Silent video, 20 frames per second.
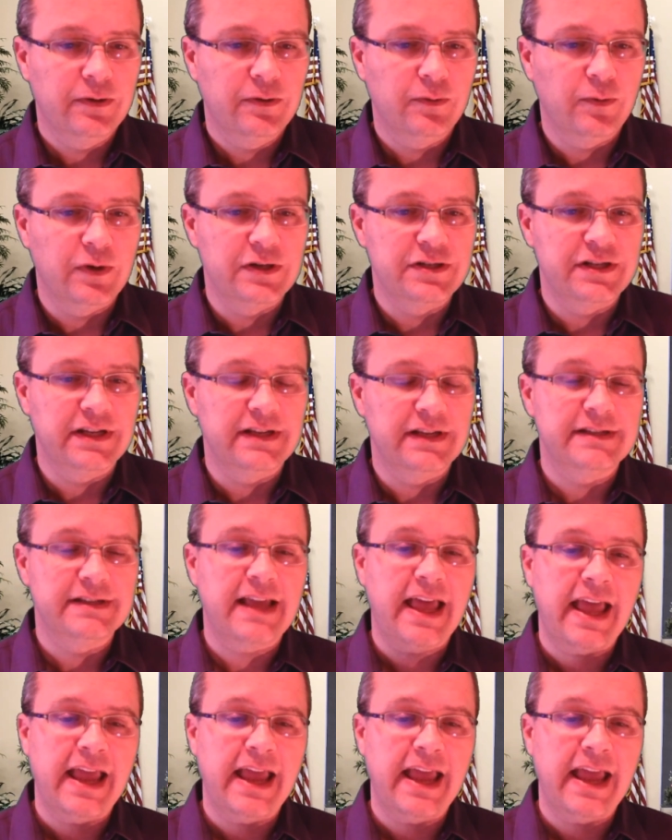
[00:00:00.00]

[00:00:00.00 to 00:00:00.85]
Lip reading: which is